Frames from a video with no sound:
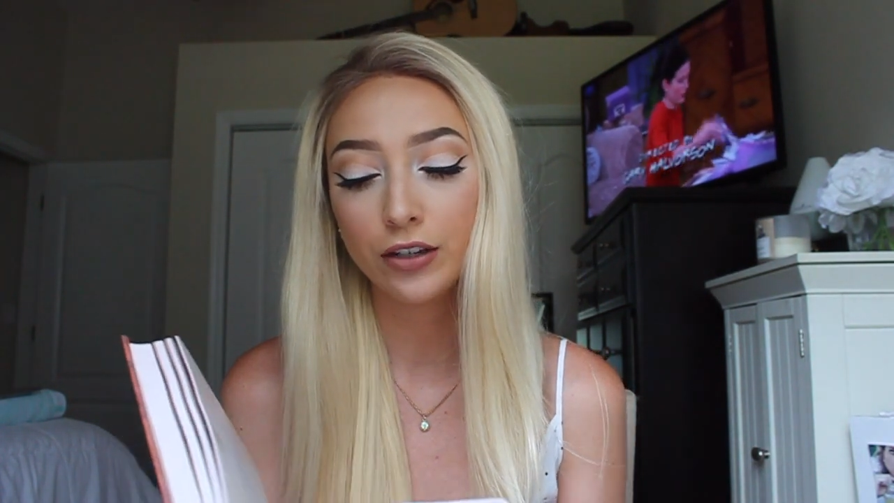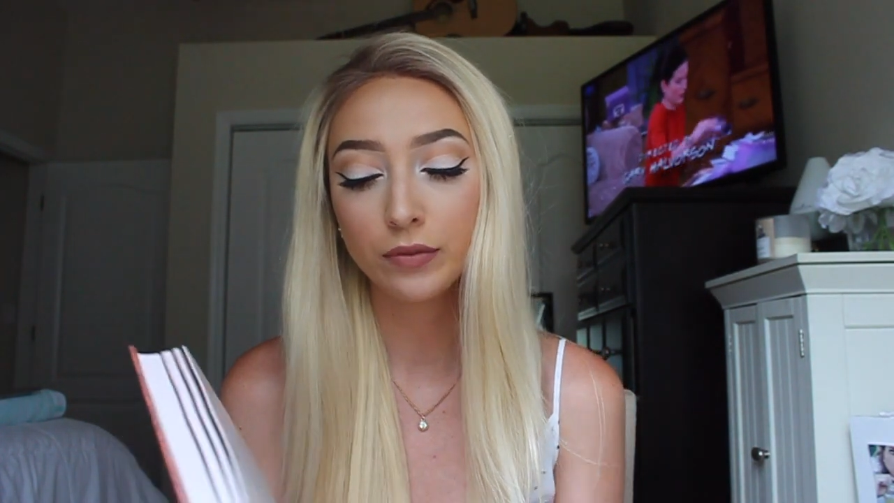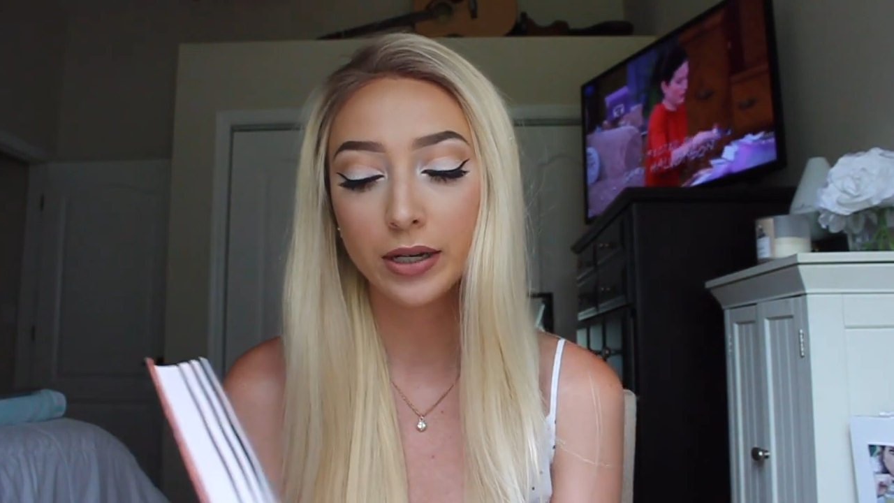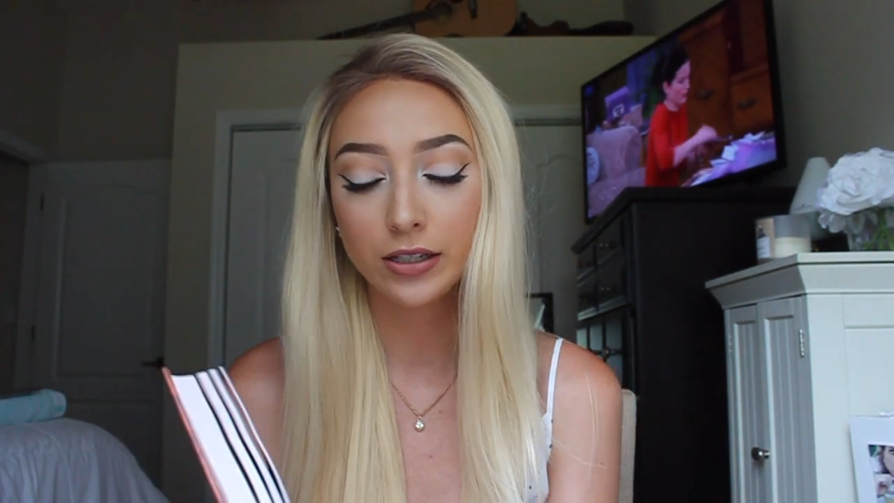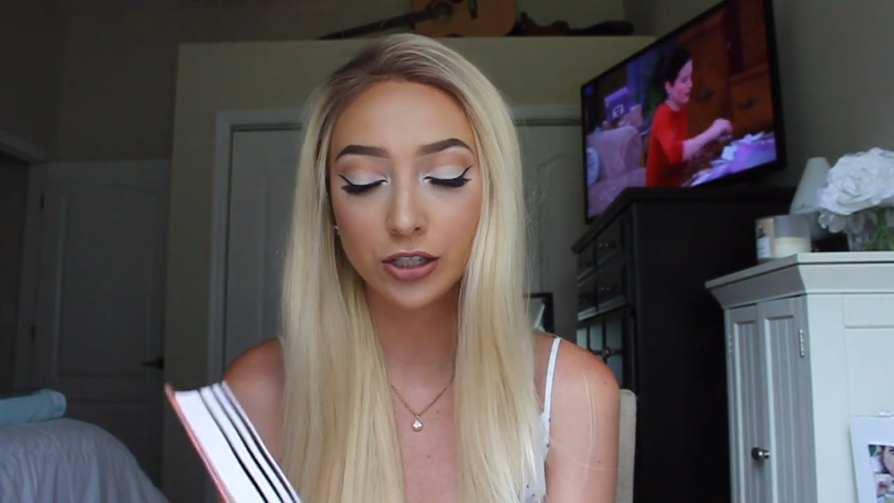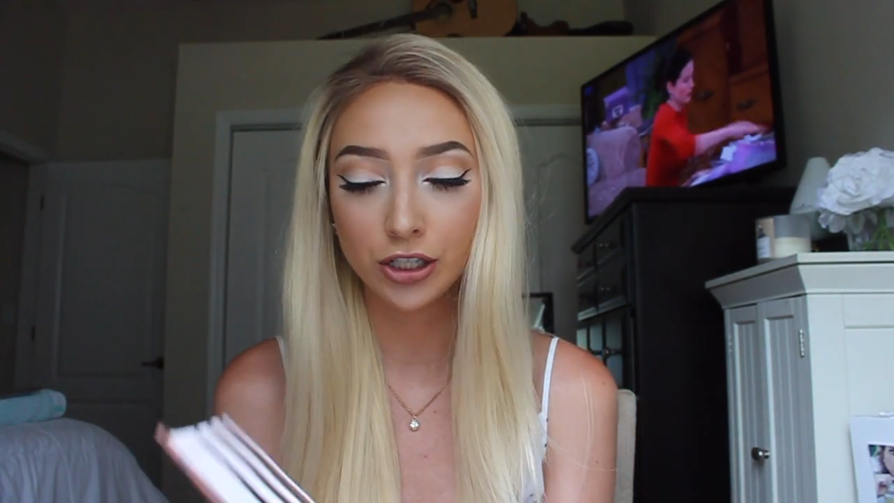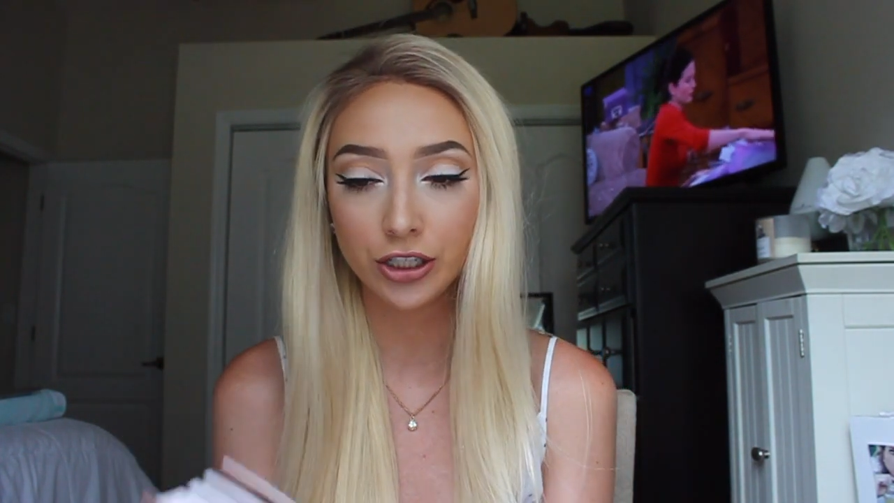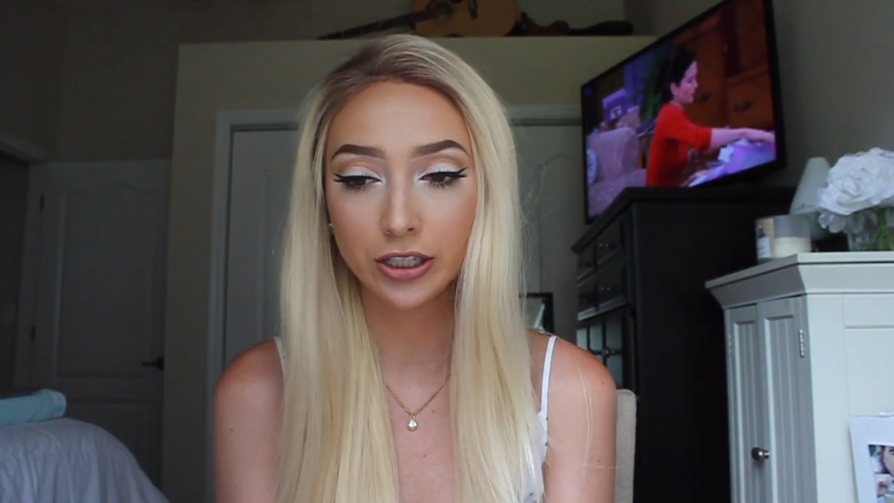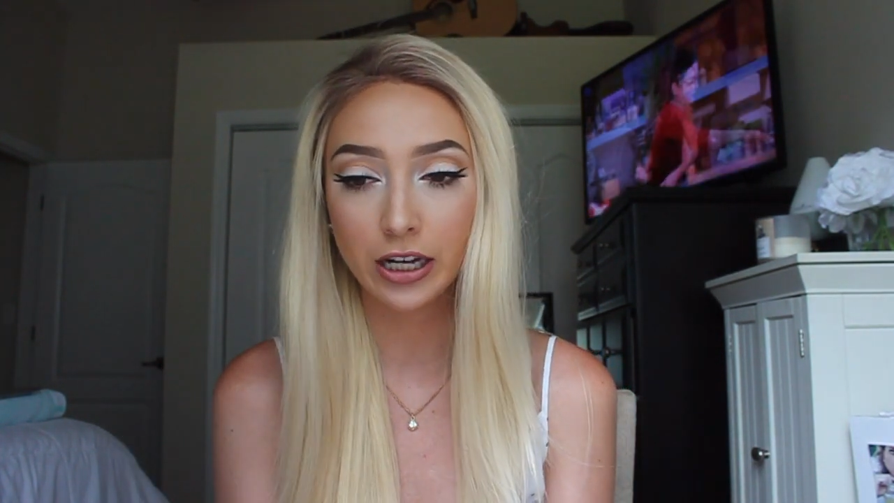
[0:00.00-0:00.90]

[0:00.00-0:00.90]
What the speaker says: you've mastered your